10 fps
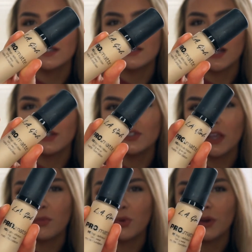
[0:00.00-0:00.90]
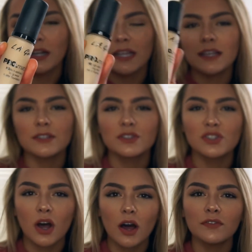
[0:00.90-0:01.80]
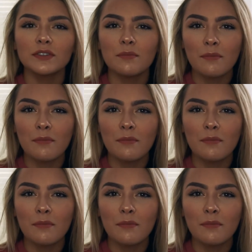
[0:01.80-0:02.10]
such a pretty soft